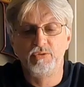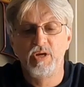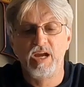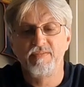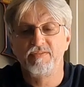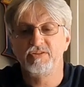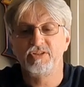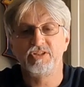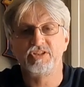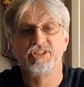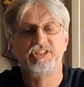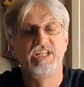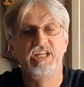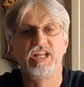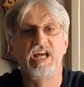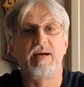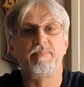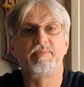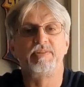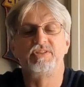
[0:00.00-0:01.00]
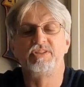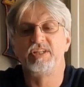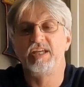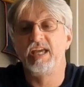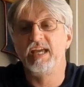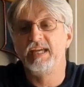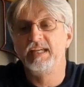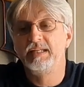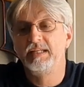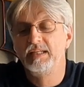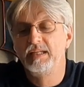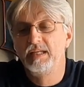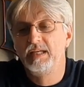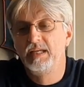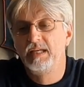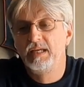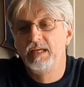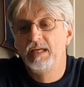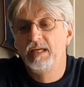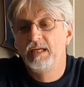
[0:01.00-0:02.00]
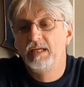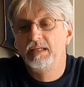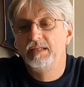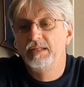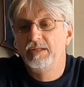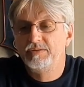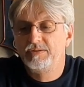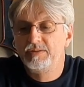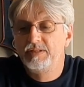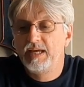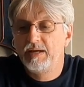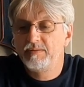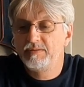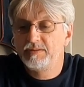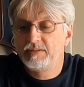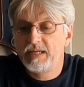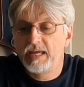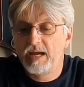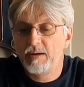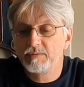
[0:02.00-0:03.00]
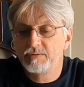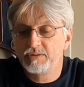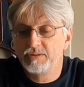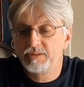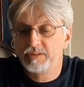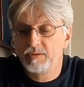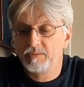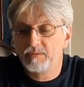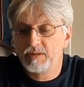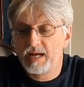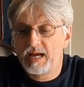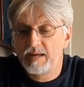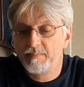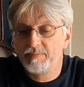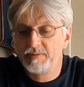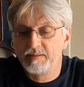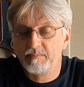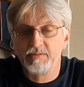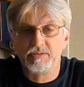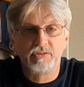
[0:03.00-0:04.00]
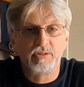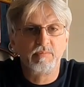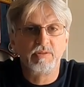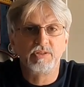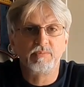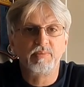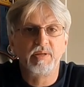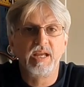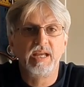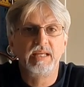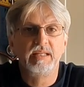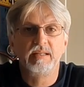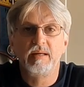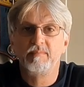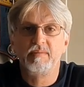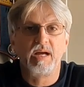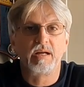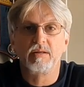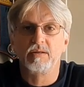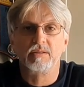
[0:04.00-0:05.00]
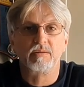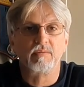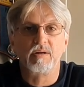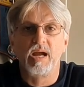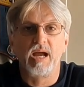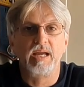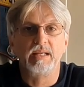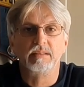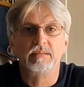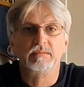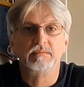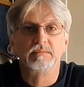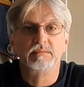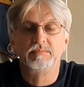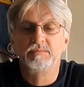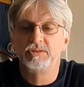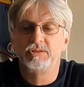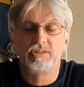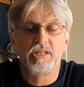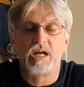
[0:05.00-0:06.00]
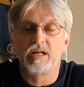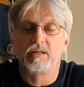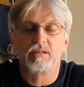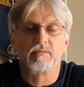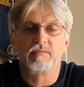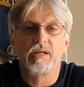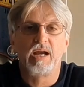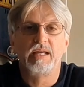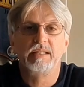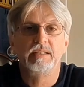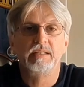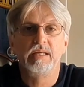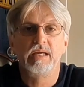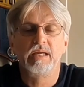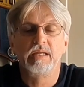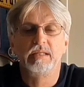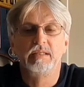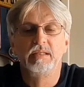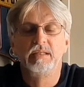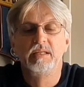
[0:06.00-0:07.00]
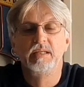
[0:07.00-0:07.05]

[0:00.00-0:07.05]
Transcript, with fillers: do you ever just get up and say, yeah, today was the day I was going to go ride, but I'm in so much pain, I'm not going to ride. I'm just not going to ride today.